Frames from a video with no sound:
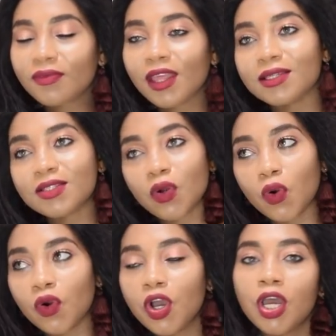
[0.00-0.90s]

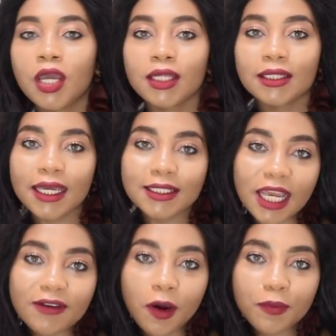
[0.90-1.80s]
So they
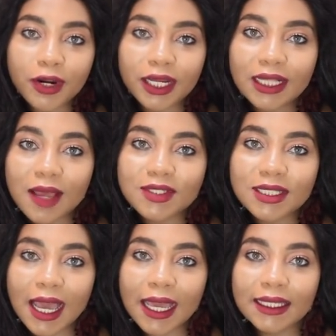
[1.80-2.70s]
check for
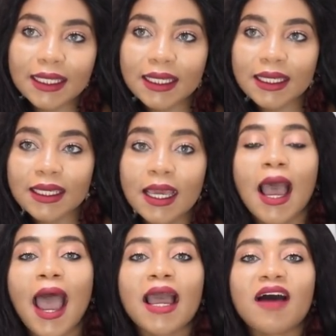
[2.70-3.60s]
preeclampsia.
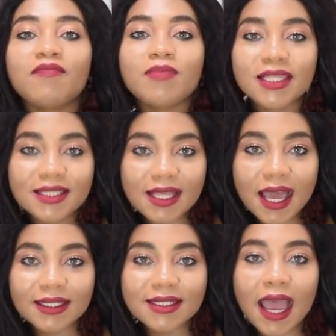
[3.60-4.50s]
I have mixed
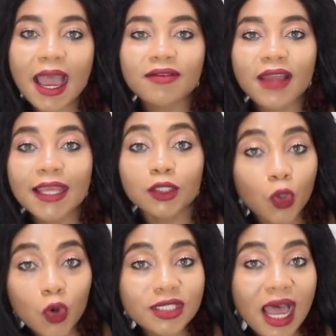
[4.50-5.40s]
signs. I
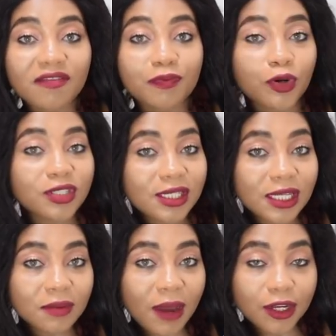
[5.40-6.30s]
don't have
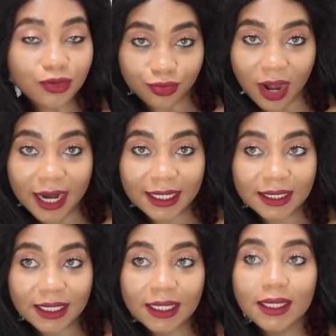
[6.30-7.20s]
protein in my
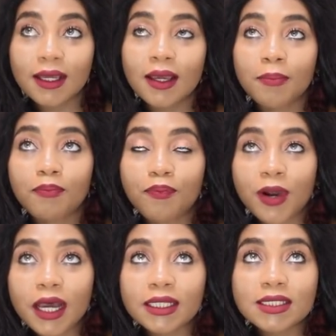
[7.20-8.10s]
urine,
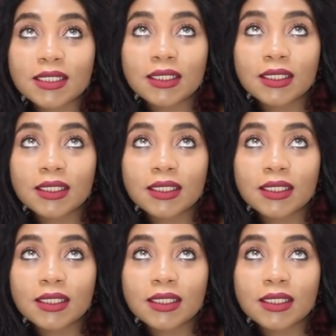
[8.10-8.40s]
but